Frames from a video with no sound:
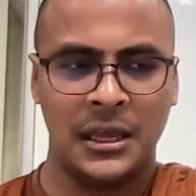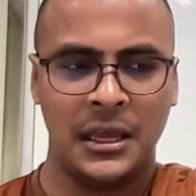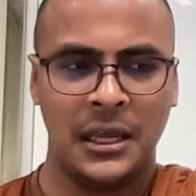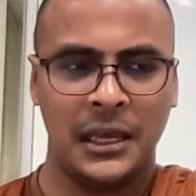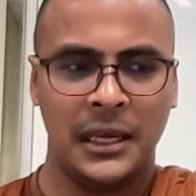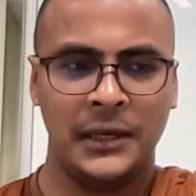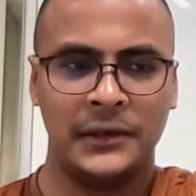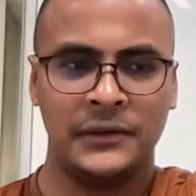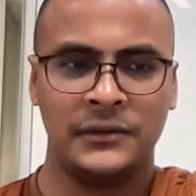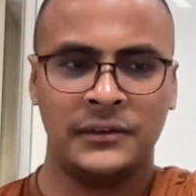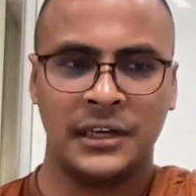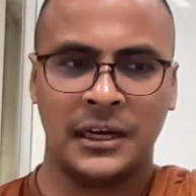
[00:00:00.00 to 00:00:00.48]

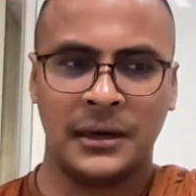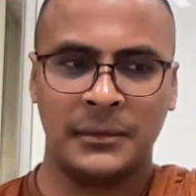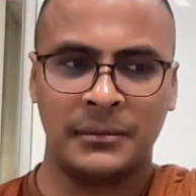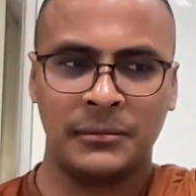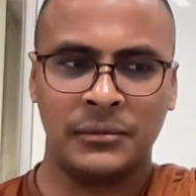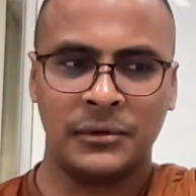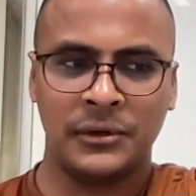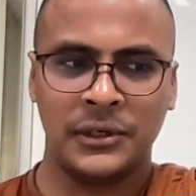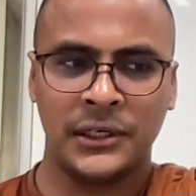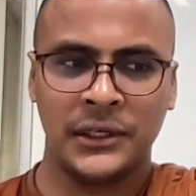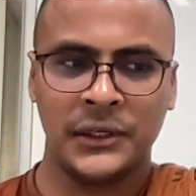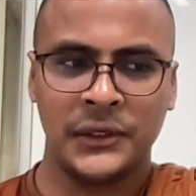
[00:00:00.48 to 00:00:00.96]
If
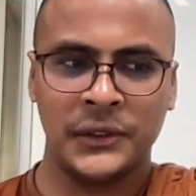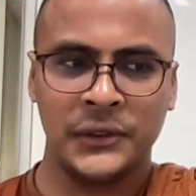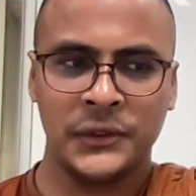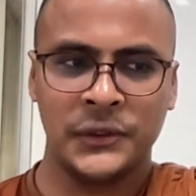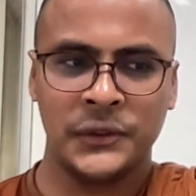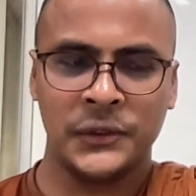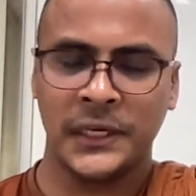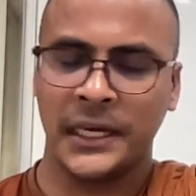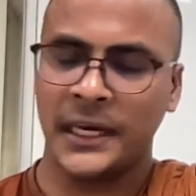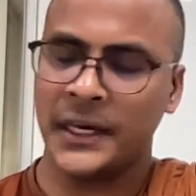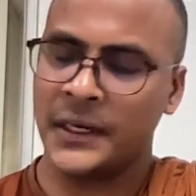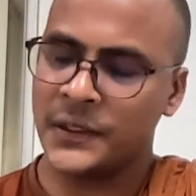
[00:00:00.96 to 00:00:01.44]
somebody
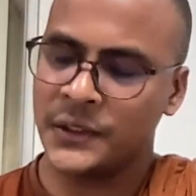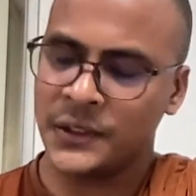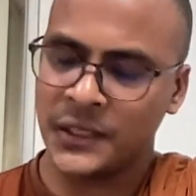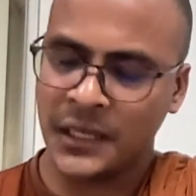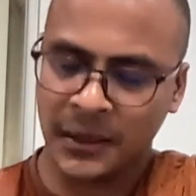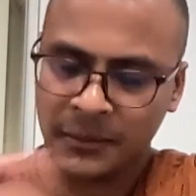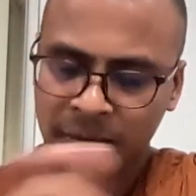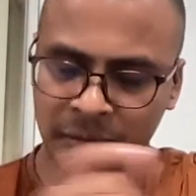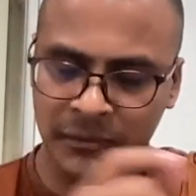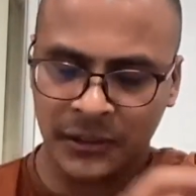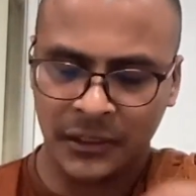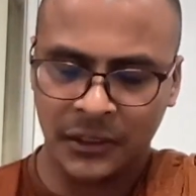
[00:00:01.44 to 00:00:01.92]
says
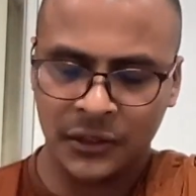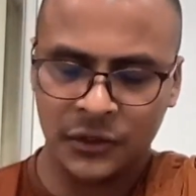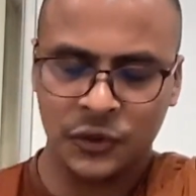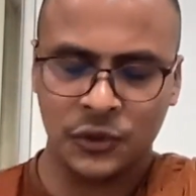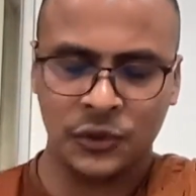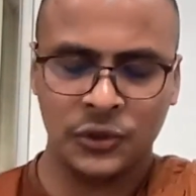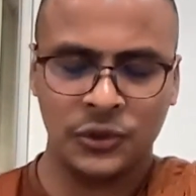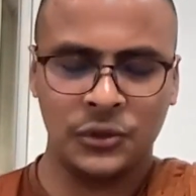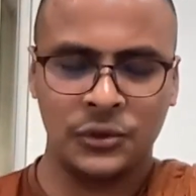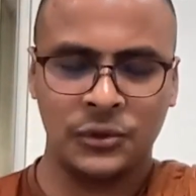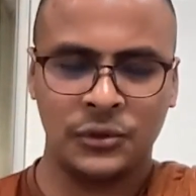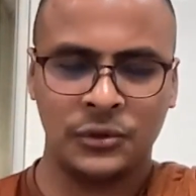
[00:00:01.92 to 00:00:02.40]
something to
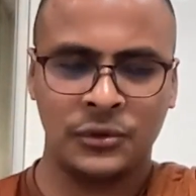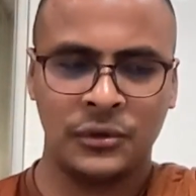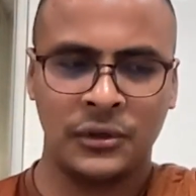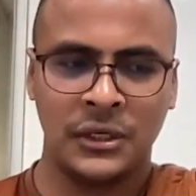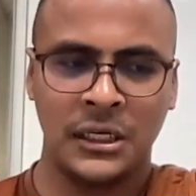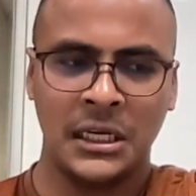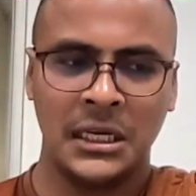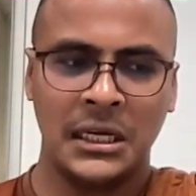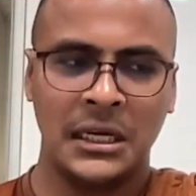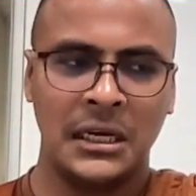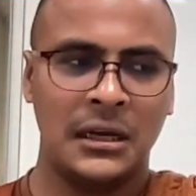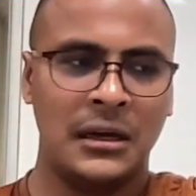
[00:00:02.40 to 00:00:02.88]
you,
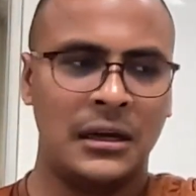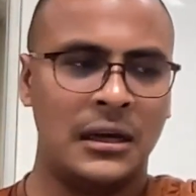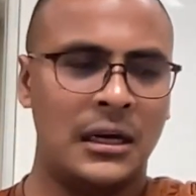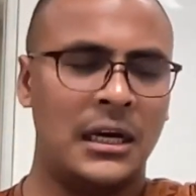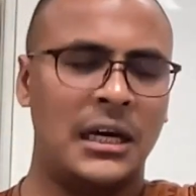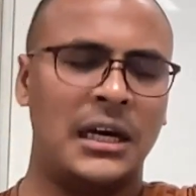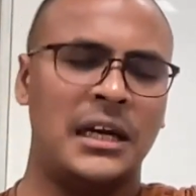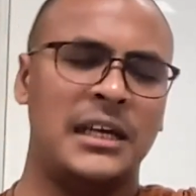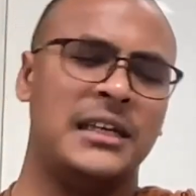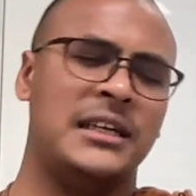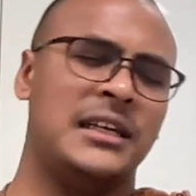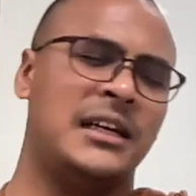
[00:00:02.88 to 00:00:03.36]

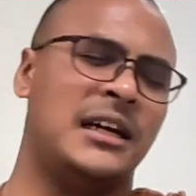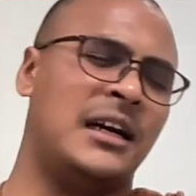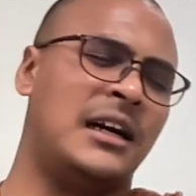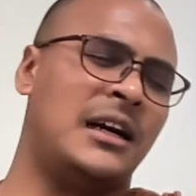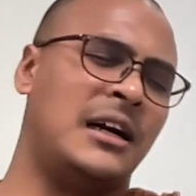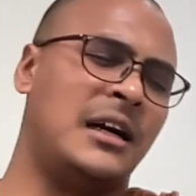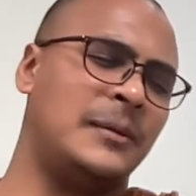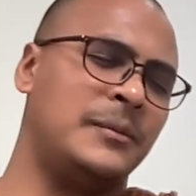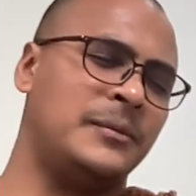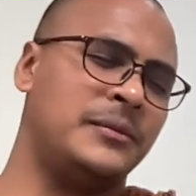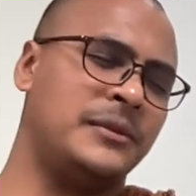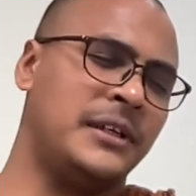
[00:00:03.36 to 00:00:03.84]

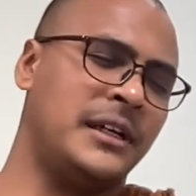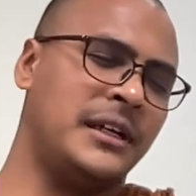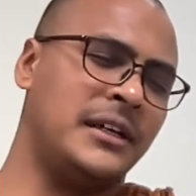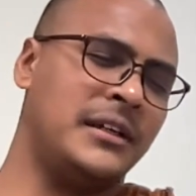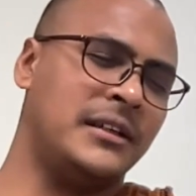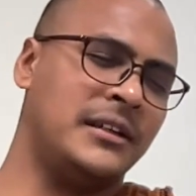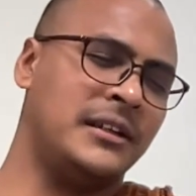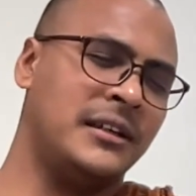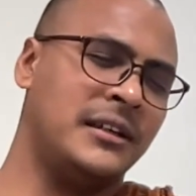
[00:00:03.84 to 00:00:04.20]
yeah, upset.